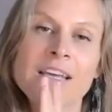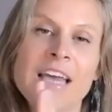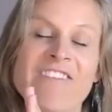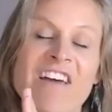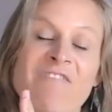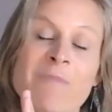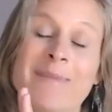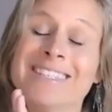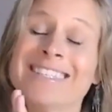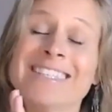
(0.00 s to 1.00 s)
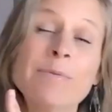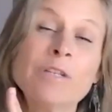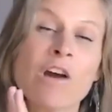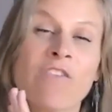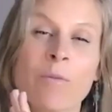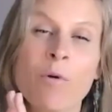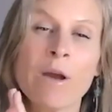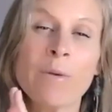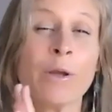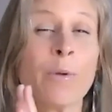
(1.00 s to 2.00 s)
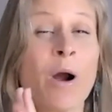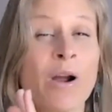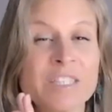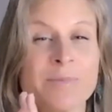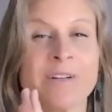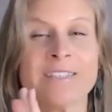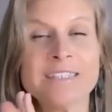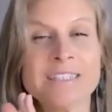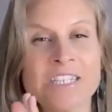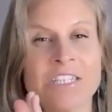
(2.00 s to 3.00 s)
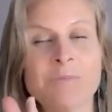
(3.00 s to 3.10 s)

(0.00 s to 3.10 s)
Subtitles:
If I've maybe skipped over a point where you are experiencing tension,